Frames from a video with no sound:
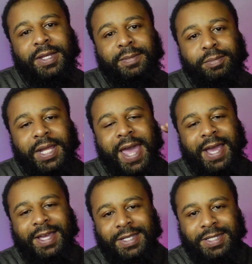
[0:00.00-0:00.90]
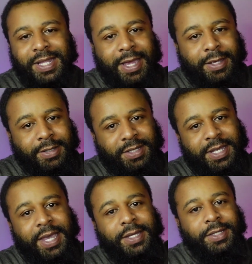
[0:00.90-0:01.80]
black is like
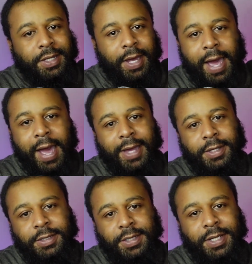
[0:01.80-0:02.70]
second to the highest.